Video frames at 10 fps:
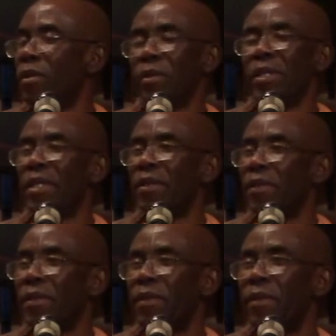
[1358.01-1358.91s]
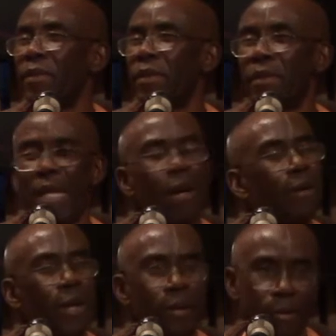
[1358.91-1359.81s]
2 years or so, she's out
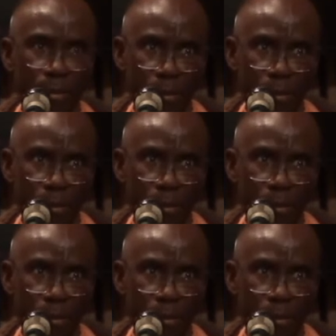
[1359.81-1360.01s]
now.